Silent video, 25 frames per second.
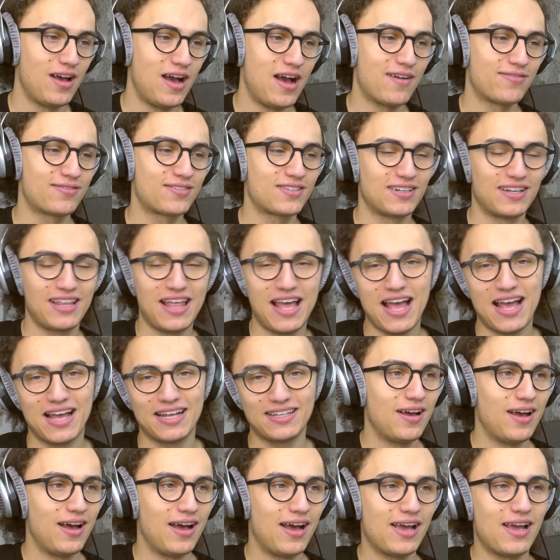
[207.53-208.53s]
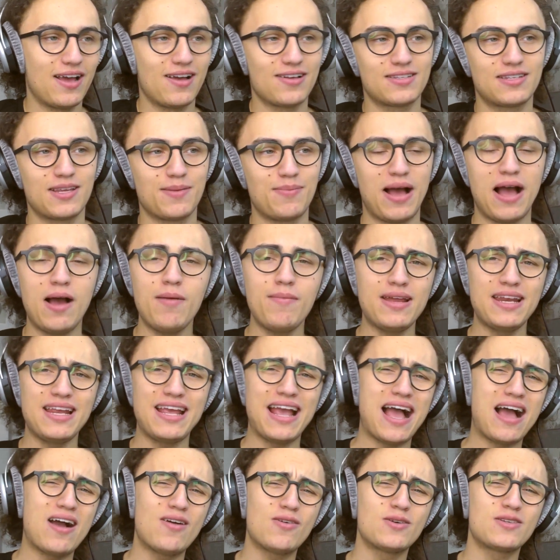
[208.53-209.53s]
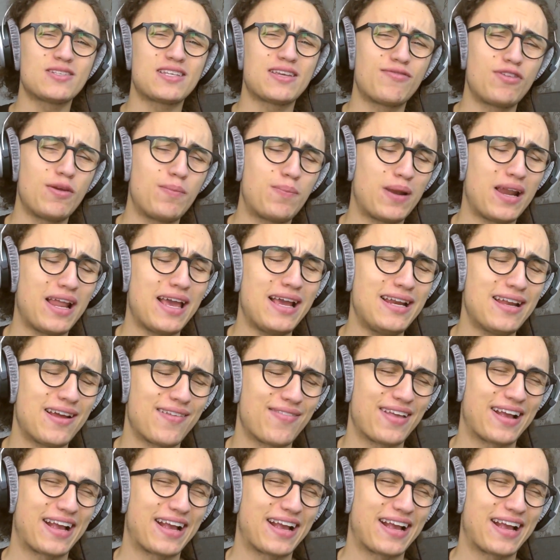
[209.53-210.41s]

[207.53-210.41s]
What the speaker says: After that, I asked him, how many hours have you played on the